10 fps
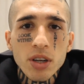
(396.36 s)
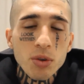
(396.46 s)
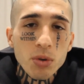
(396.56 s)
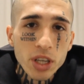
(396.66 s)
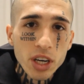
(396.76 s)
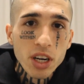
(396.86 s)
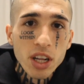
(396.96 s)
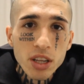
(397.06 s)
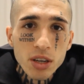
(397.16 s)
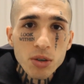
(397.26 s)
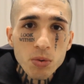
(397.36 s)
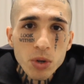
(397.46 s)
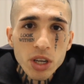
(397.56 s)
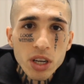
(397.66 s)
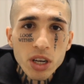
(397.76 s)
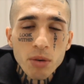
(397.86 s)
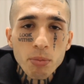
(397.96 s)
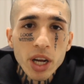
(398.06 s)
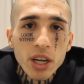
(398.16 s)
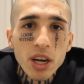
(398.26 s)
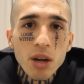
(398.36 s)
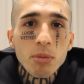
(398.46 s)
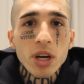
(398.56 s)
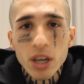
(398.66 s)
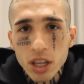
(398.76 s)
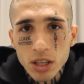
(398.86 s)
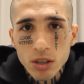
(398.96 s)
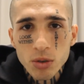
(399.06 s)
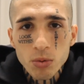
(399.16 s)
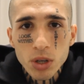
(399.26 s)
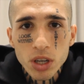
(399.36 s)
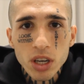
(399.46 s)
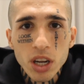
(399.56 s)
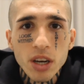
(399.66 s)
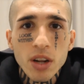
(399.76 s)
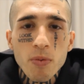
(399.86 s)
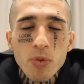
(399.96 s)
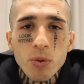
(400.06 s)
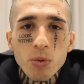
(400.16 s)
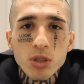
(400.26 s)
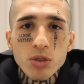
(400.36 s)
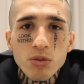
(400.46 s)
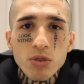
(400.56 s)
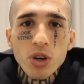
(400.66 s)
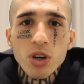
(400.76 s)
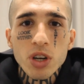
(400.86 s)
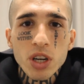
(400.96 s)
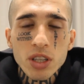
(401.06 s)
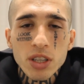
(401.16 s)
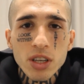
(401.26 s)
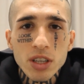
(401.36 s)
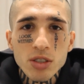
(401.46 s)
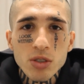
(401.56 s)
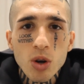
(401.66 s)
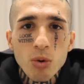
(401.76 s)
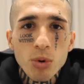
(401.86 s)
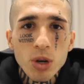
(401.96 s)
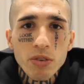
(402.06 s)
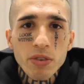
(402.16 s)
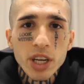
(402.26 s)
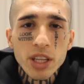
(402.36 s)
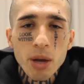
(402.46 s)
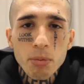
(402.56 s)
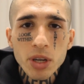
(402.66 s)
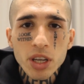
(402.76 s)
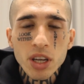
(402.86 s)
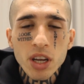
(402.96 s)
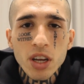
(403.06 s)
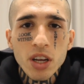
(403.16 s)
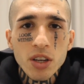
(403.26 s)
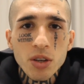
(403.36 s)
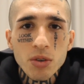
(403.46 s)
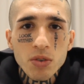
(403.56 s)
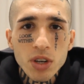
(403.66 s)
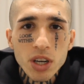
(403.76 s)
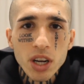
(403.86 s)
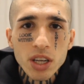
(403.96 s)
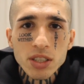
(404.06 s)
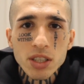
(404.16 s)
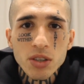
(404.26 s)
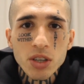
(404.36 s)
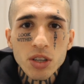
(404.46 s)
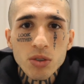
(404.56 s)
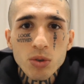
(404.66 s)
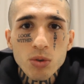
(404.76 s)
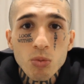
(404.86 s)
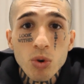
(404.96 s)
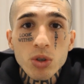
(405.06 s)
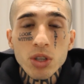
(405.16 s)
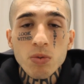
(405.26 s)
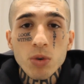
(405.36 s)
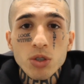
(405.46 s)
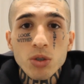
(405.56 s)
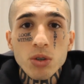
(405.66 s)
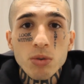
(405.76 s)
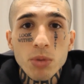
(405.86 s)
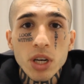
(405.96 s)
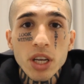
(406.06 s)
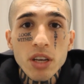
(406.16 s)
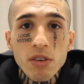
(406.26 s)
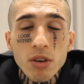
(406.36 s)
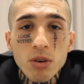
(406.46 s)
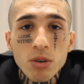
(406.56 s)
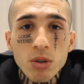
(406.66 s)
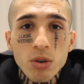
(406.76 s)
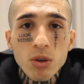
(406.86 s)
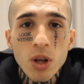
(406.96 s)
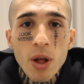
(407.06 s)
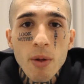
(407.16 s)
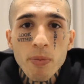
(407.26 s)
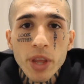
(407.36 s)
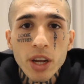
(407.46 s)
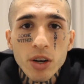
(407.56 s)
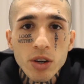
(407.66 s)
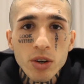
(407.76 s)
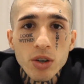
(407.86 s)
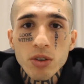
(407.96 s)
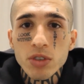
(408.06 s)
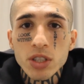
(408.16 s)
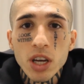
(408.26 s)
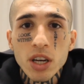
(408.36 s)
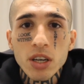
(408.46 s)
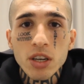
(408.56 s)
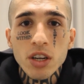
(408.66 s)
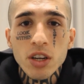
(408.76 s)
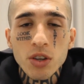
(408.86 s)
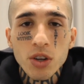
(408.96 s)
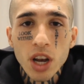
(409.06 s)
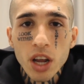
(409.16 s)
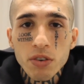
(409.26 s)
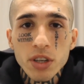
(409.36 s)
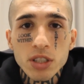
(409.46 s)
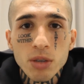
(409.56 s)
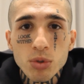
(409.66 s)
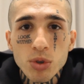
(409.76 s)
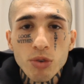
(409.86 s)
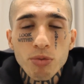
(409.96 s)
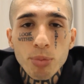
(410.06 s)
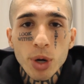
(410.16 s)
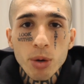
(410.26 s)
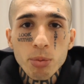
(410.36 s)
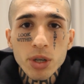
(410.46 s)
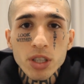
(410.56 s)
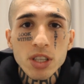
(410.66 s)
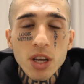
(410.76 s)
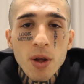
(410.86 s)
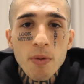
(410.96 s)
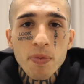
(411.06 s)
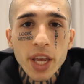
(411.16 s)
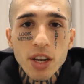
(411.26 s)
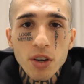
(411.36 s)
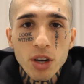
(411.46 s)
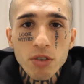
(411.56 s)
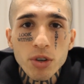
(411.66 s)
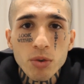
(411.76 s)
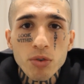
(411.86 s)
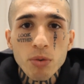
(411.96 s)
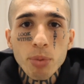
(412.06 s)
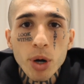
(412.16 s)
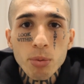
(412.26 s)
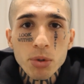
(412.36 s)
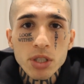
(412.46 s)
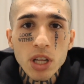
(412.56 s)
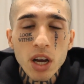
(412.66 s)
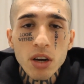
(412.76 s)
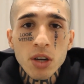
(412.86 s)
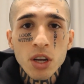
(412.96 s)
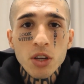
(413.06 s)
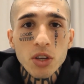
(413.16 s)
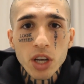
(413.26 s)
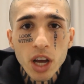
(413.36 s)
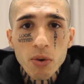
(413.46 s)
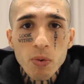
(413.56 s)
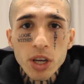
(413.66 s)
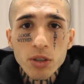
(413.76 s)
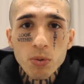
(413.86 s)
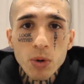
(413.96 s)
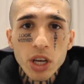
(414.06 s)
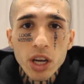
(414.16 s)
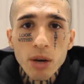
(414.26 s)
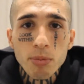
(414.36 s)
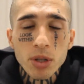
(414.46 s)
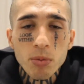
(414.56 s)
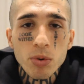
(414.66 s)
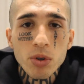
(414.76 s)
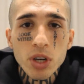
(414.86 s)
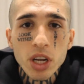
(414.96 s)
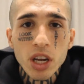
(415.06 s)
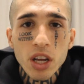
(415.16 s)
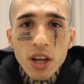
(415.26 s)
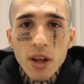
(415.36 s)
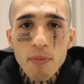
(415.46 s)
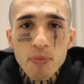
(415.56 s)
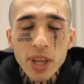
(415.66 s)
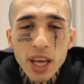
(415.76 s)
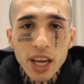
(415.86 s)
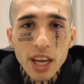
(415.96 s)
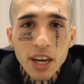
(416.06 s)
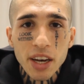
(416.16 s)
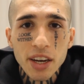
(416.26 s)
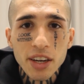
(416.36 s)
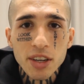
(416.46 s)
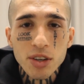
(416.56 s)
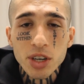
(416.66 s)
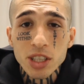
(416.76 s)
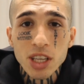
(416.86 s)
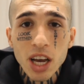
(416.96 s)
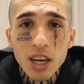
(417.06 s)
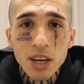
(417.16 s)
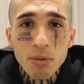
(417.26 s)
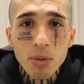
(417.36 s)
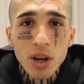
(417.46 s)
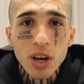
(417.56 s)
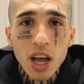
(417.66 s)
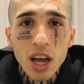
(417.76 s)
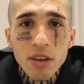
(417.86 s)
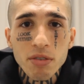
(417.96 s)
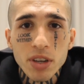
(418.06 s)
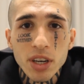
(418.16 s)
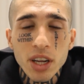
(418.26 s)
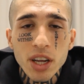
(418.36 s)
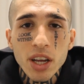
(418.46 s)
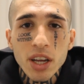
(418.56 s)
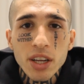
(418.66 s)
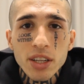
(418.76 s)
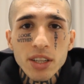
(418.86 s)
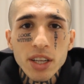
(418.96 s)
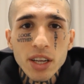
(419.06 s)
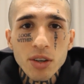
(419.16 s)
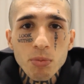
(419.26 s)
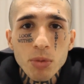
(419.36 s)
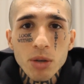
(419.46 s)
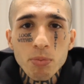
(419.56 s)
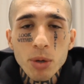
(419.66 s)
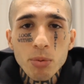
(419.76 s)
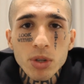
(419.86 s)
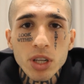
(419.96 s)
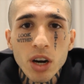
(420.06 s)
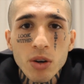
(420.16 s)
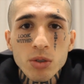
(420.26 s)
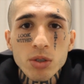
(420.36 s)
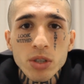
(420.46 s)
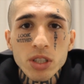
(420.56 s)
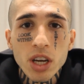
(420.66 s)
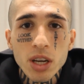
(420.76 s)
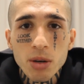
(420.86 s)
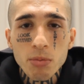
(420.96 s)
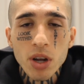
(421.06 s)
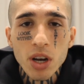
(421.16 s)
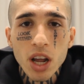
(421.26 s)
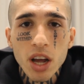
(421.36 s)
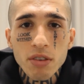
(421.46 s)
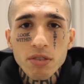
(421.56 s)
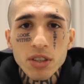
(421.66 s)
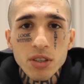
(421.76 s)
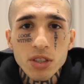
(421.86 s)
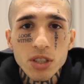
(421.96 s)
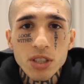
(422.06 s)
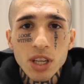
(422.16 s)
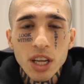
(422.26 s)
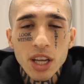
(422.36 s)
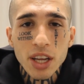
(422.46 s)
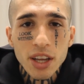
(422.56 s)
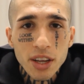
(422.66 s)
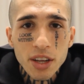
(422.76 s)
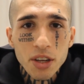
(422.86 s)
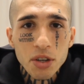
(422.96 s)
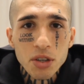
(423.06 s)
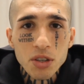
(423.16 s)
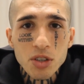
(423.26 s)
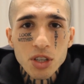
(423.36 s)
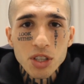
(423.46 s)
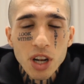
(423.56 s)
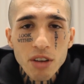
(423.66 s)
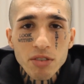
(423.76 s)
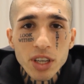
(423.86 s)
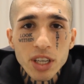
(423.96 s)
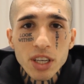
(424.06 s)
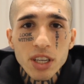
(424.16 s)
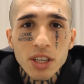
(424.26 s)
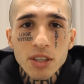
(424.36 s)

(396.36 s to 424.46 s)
you will get another little win and back it up by another little win, and once you've got a snowball effect happening, you'll realize that you can do more than what you were believing you could do, and all of a sudden your life has some sort of purpose and you're living with a purpose now. You can't wait to wake up in the morning and you're excited about life, and then you meet people that are also excited about life, and you're just loving it.